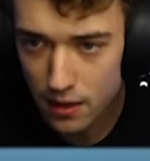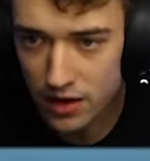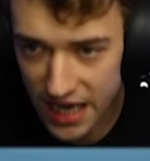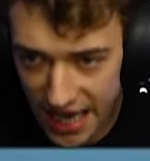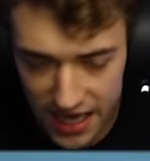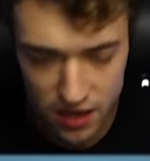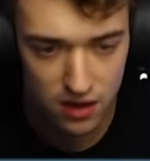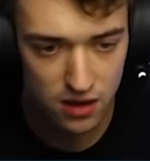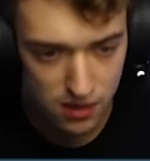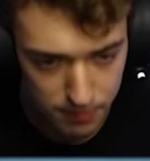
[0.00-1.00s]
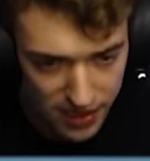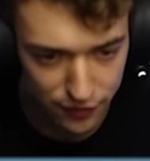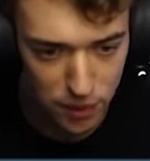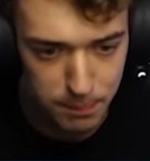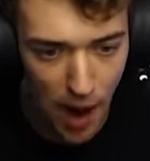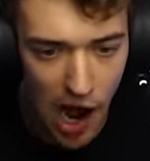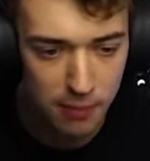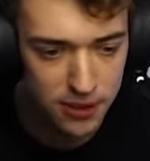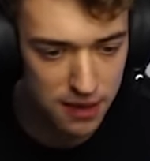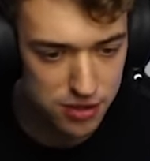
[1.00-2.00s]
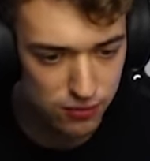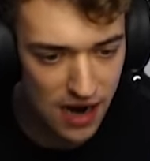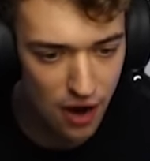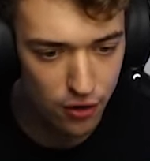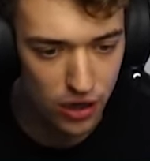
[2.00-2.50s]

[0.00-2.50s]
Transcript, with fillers: Okay. But if the bomb comes around,